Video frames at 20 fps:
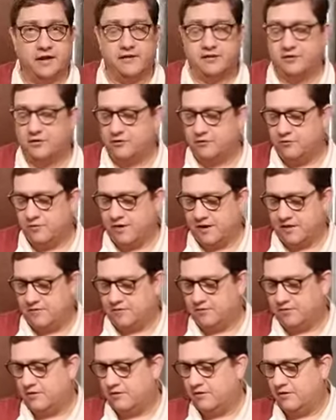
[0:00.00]
throughout
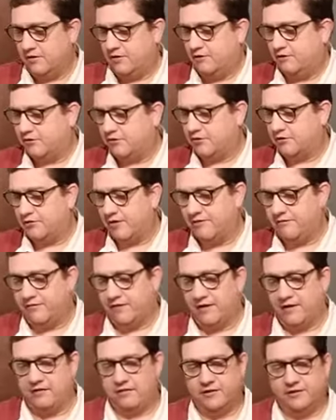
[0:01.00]
all three
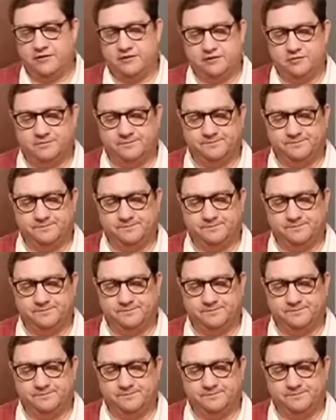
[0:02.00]
valleys.